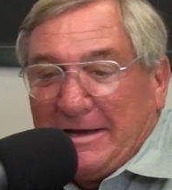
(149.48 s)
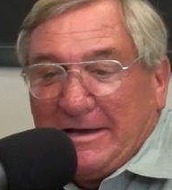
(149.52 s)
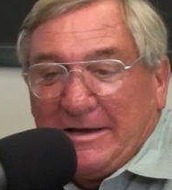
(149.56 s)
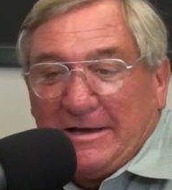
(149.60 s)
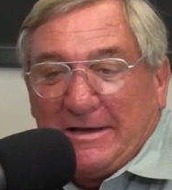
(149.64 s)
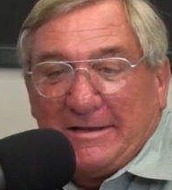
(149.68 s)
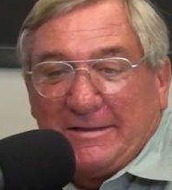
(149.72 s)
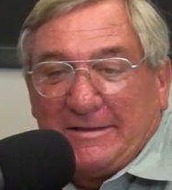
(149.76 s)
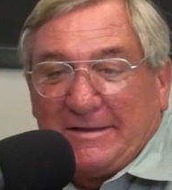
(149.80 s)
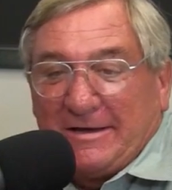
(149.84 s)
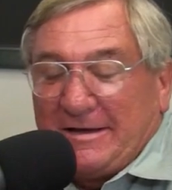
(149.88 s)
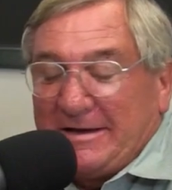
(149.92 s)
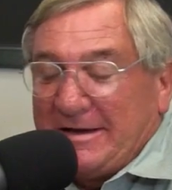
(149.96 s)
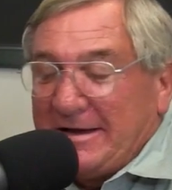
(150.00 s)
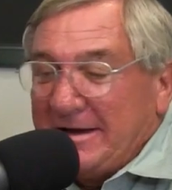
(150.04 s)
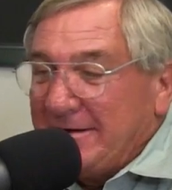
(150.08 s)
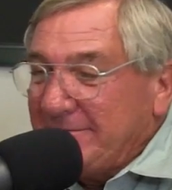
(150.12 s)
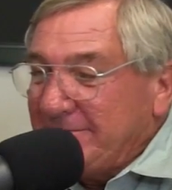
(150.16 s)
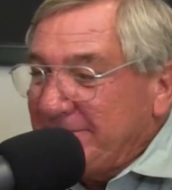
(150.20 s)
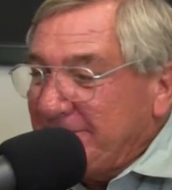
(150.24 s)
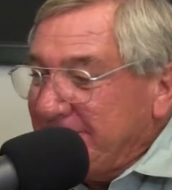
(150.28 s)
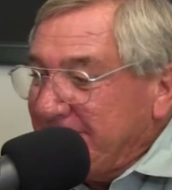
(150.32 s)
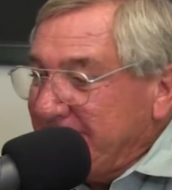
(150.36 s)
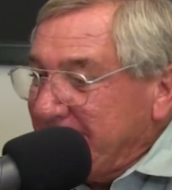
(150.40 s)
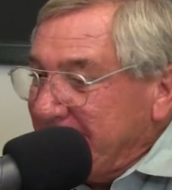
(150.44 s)
They
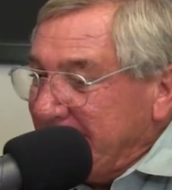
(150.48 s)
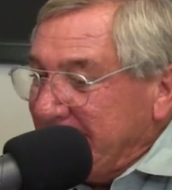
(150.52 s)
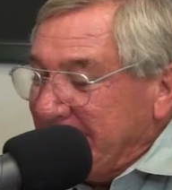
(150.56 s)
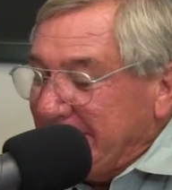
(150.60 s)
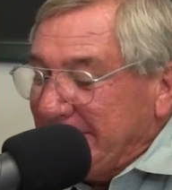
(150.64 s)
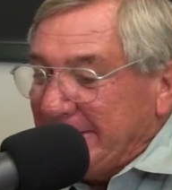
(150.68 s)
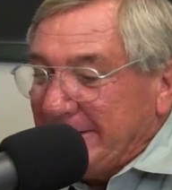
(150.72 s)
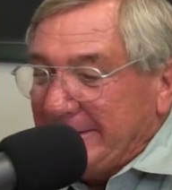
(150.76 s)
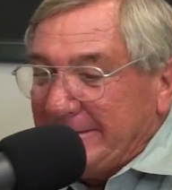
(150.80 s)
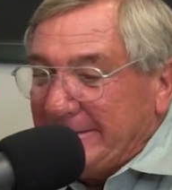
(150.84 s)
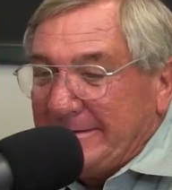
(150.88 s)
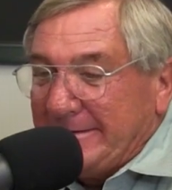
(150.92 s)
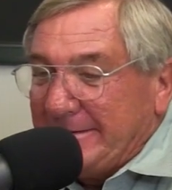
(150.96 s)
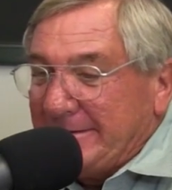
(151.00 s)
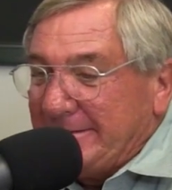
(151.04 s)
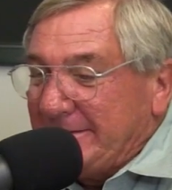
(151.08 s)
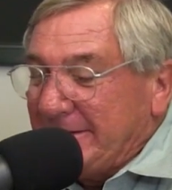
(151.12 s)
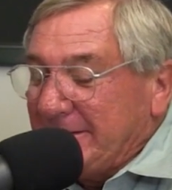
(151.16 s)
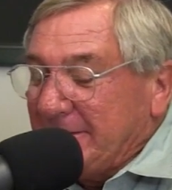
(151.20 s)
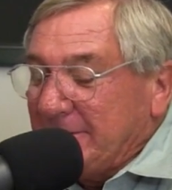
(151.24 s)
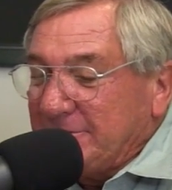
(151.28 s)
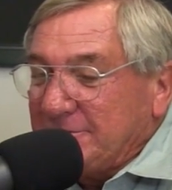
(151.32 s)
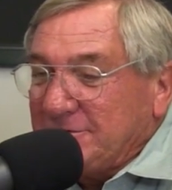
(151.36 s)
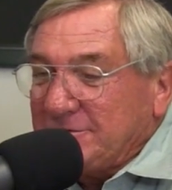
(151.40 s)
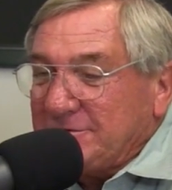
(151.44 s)
have,
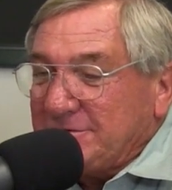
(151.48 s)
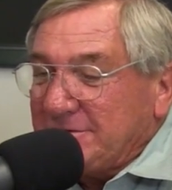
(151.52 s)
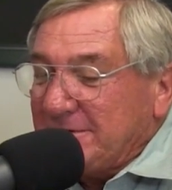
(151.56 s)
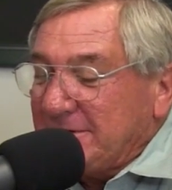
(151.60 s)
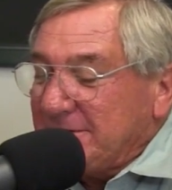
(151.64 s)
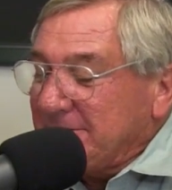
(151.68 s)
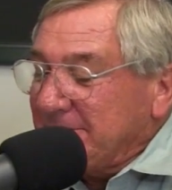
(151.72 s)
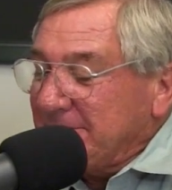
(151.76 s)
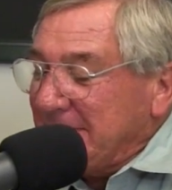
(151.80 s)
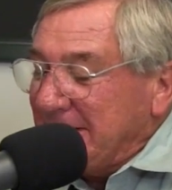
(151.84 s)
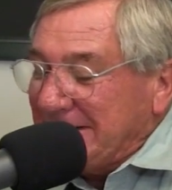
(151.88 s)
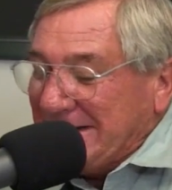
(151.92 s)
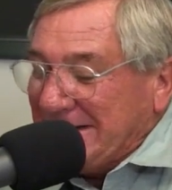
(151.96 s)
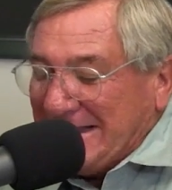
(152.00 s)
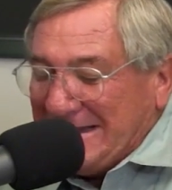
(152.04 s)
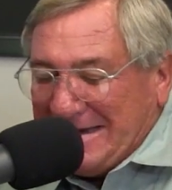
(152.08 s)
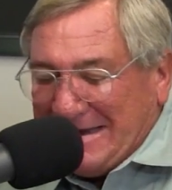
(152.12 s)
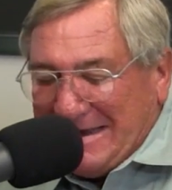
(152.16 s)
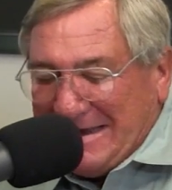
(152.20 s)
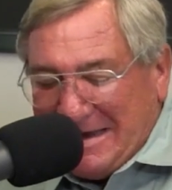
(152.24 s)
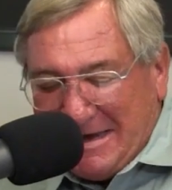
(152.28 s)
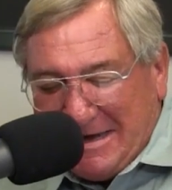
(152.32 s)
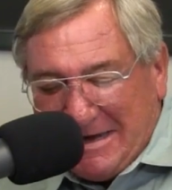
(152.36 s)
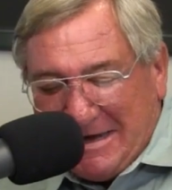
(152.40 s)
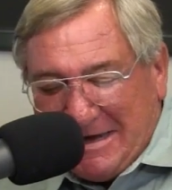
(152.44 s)
they're just a, an
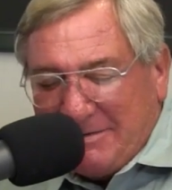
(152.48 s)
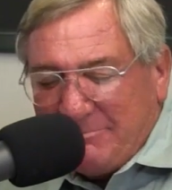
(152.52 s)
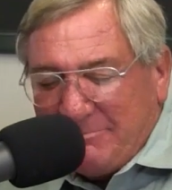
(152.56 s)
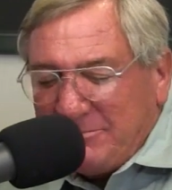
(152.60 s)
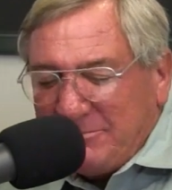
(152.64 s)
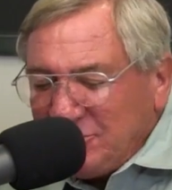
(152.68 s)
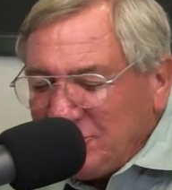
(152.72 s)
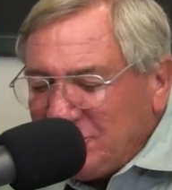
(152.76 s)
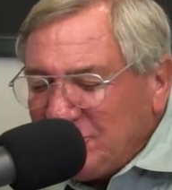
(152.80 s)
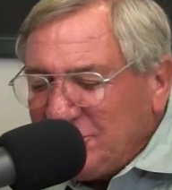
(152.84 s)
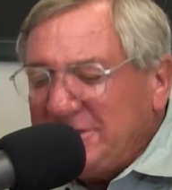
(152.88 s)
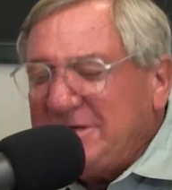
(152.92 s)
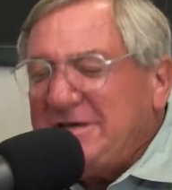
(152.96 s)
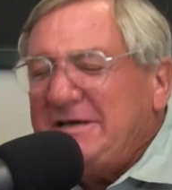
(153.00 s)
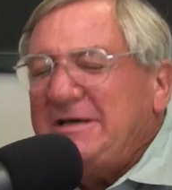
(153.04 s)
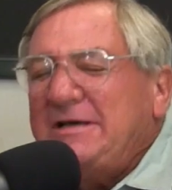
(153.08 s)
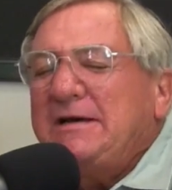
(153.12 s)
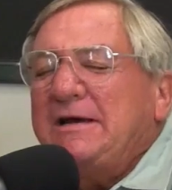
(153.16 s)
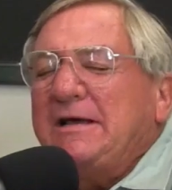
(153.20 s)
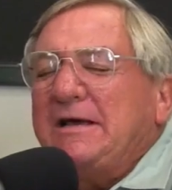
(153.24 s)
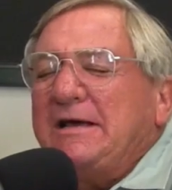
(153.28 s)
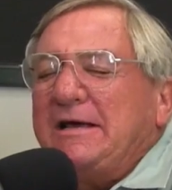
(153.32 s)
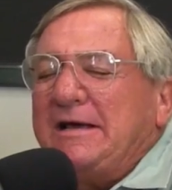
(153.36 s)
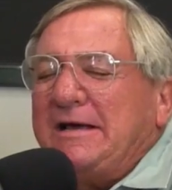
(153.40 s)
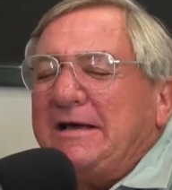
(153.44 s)
eating
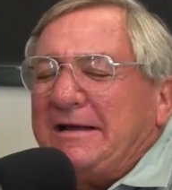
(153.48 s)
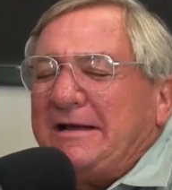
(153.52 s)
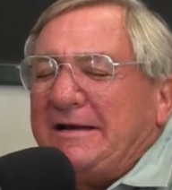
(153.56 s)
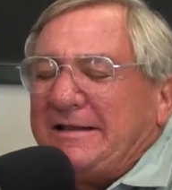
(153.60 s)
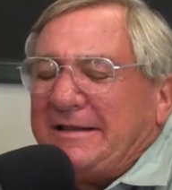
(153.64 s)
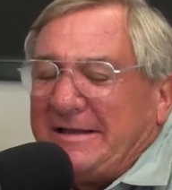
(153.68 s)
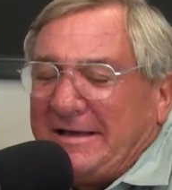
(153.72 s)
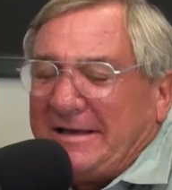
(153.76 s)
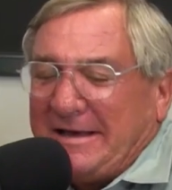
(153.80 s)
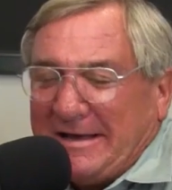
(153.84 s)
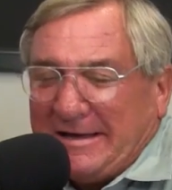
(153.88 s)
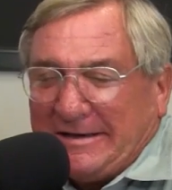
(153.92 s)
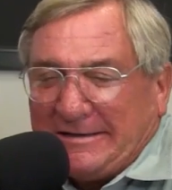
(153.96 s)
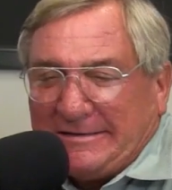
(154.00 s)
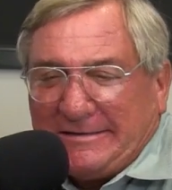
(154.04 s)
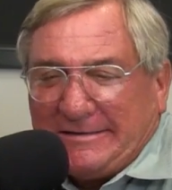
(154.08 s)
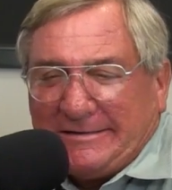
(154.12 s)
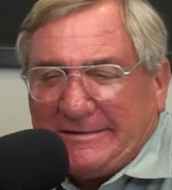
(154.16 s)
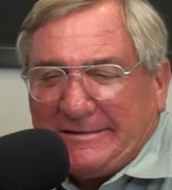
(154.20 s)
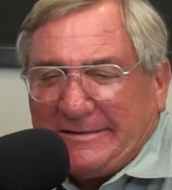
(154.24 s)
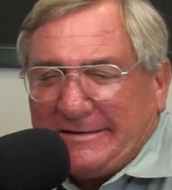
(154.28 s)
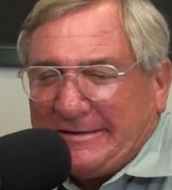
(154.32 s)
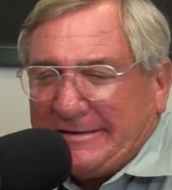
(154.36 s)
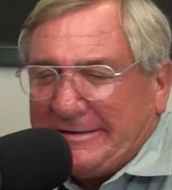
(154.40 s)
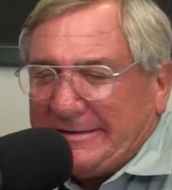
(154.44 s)
machine that
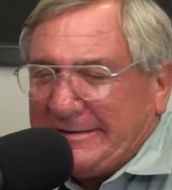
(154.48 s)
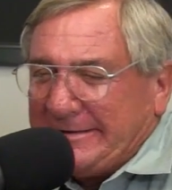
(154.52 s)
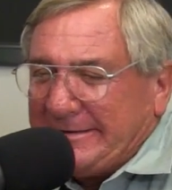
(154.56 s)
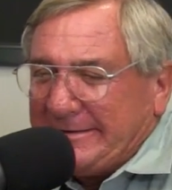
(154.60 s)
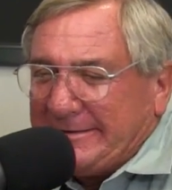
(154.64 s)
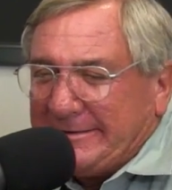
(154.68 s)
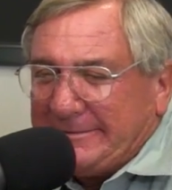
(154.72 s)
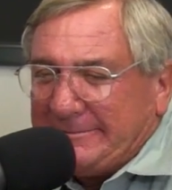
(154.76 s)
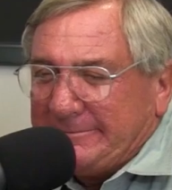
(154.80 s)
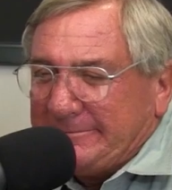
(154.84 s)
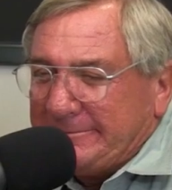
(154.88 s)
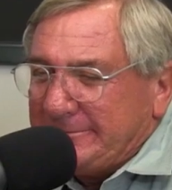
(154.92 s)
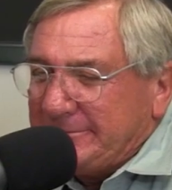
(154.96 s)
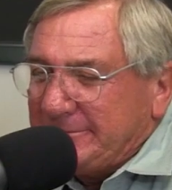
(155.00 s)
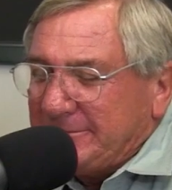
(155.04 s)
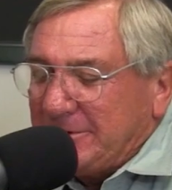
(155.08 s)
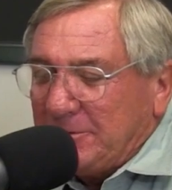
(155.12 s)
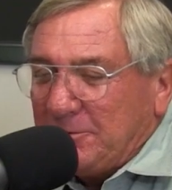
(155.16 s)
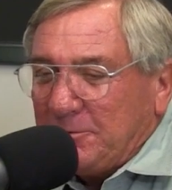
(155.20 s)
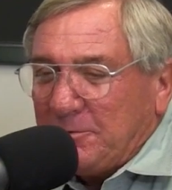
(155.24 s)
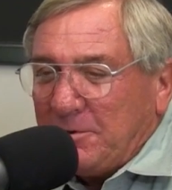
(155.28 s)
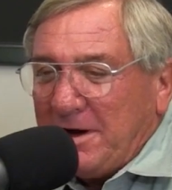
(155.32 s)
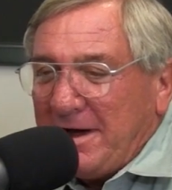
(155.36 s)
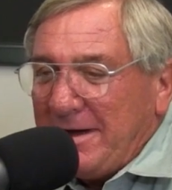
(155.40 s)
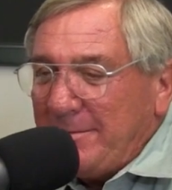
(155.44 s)
um, no
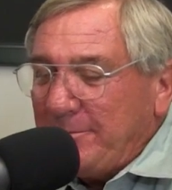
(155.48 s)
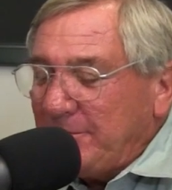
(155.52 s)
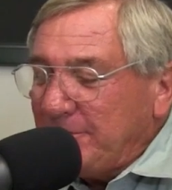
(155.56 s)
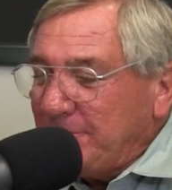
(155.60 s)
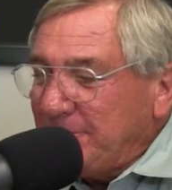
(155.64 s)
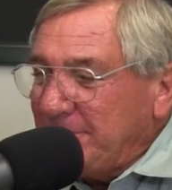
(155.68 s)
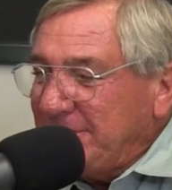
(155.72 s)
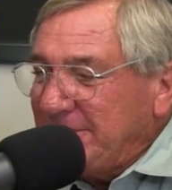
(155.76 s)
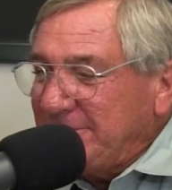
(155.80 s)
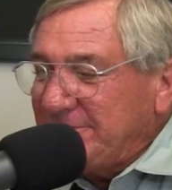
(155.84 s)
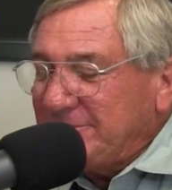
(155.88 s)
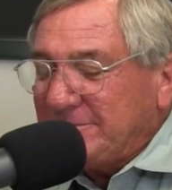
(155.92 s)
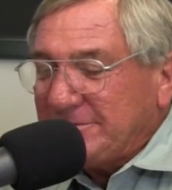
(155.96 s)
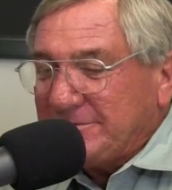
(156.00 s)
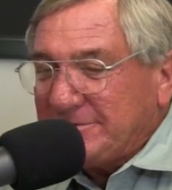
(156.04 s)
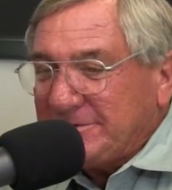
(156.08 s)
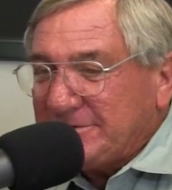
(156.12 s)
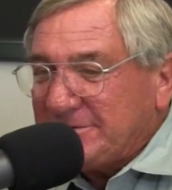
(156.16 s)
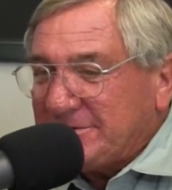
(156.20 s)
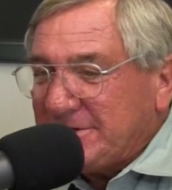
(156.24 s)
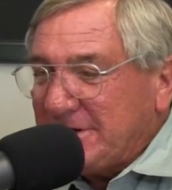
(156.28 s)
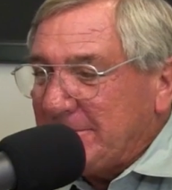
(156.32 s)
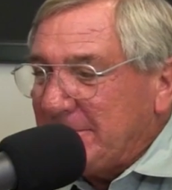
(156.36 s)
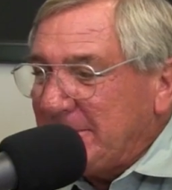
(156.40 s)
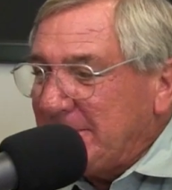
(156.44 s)
rhyme or reason will
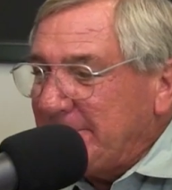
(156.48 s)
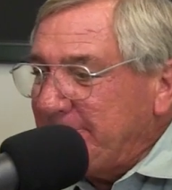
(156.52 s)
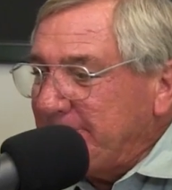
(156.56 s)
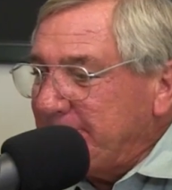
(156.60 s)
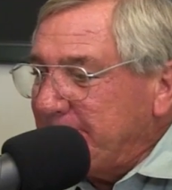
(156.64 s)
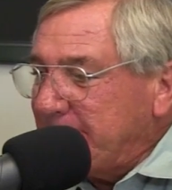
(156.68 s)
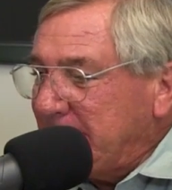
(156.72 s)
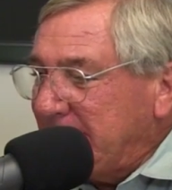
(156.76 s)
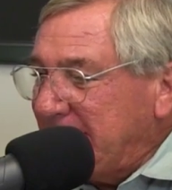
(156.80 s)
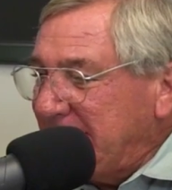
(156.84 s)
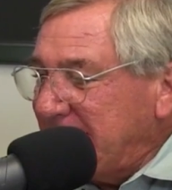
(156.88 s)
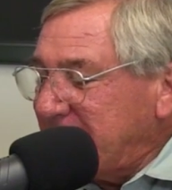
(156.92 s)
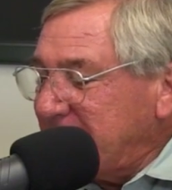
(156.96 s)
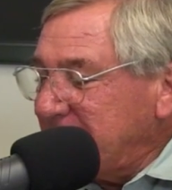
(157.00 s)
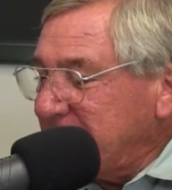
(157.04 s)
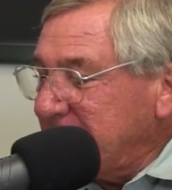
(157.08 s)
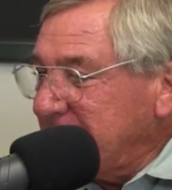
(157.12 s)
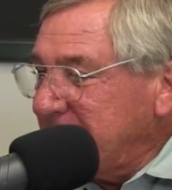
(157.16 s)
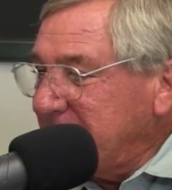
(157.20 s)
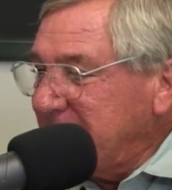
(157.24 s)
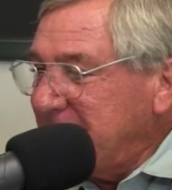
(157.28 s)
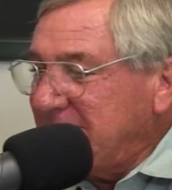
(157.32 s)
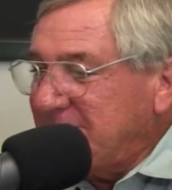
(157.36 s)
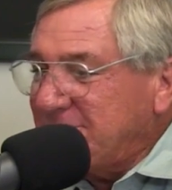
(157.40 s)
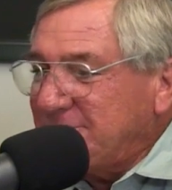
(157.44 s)
just come up and bite you or
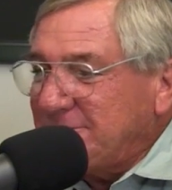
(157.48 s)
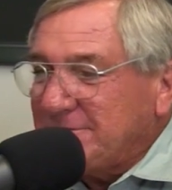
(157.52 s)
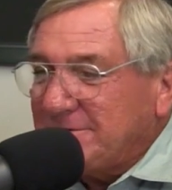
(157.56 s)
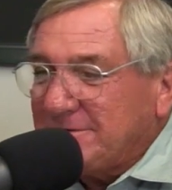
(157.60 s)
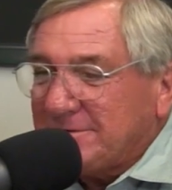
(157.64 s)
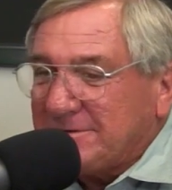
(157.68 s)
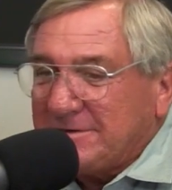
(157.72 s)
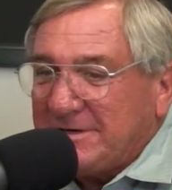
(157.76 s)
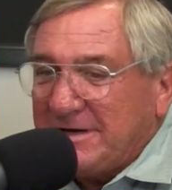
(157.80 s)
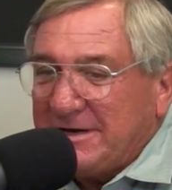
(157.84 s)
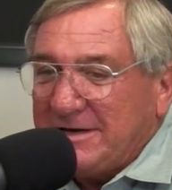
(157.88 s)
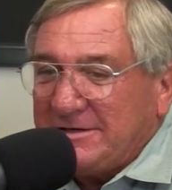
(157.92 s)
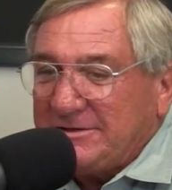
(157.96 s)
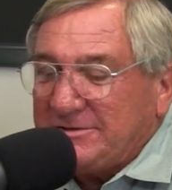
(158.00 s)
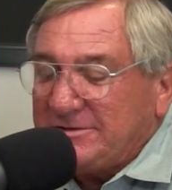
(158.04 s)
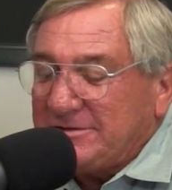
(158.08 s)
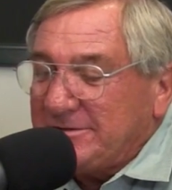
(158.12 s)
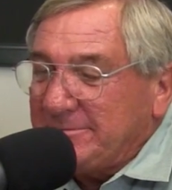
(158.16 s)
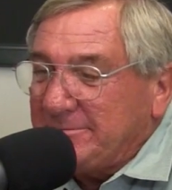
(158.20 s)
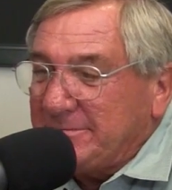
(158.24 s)
eat you or taste you.